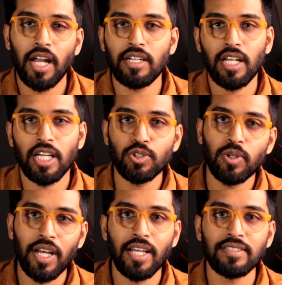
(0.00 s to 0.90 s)
and
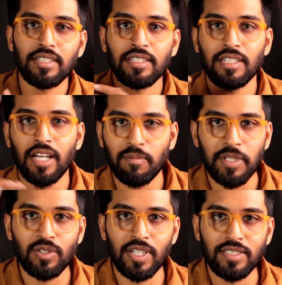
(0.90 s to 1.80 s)
Azure has and
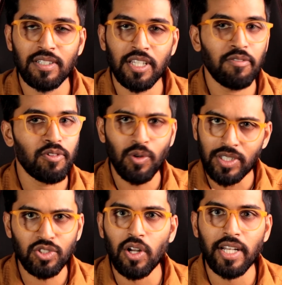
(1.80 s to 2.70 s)
Amazon doesn't give?
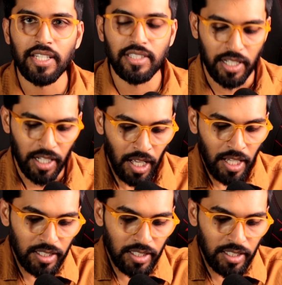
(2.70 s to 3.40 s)
No, it's not like that.